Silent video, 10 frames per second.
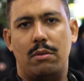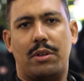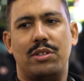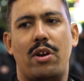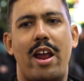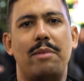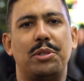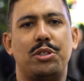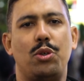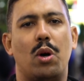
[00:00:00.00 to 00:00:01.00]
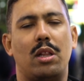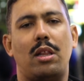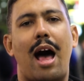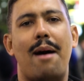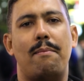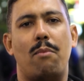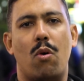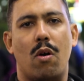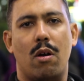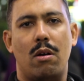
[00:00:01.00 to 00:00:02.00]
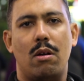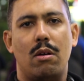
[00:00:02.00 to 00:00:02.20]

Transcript: because you're able to do a lot more